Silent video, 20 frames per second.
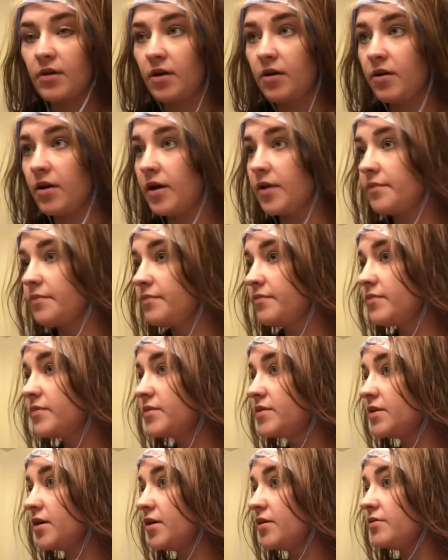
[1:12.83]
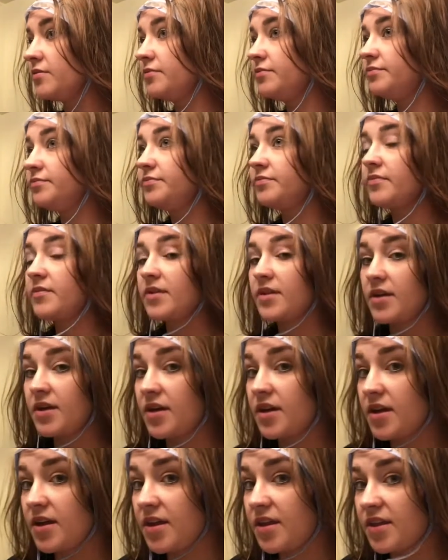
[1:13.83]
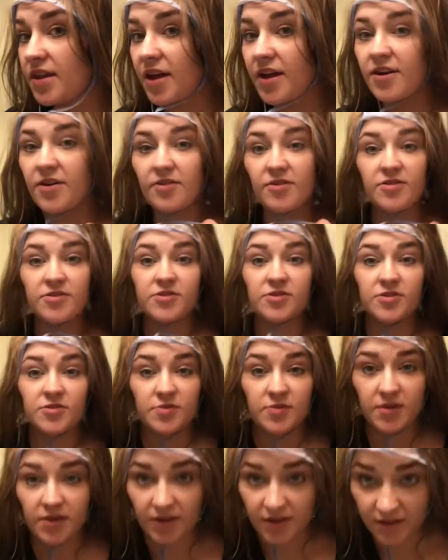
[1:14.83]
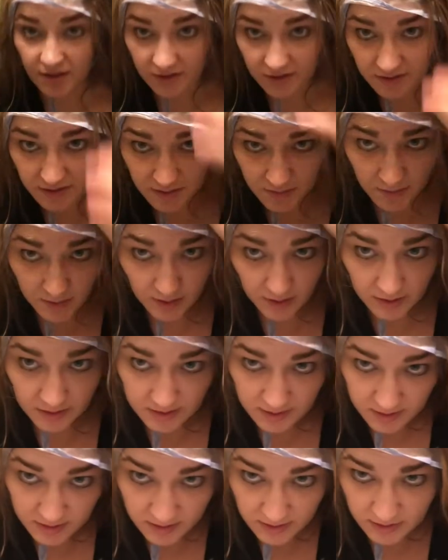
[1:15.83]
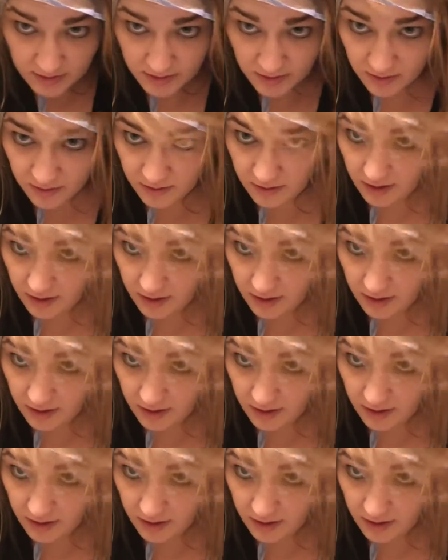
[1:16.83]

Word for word: Okay, so I know this looks ridiculous, but so